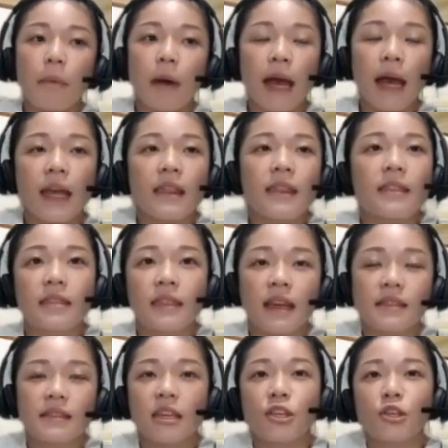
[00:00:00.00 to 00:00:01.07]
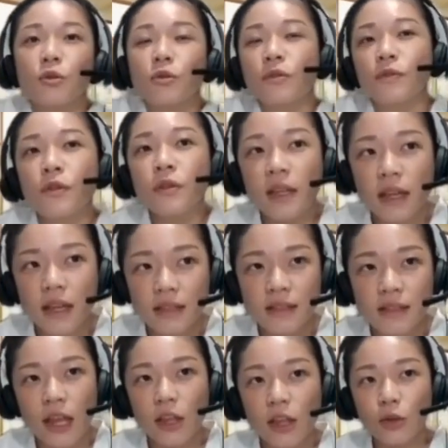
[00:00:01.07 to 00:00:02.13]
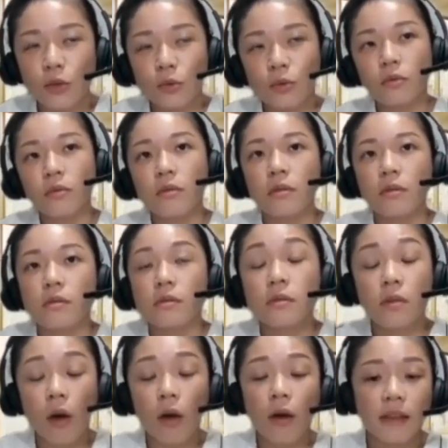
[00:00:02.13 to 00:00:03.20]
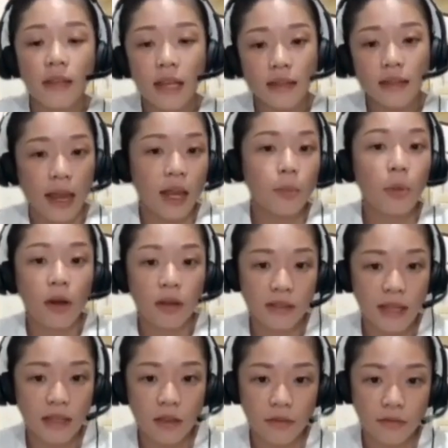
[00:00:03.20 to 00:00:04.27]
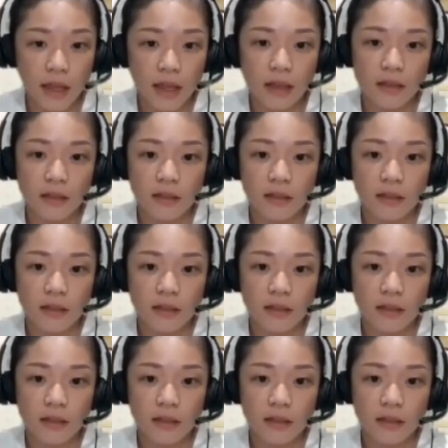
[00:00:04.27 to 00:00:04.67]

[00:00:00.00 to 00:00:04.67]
But there's a usefulness that you saw in the entire process of that.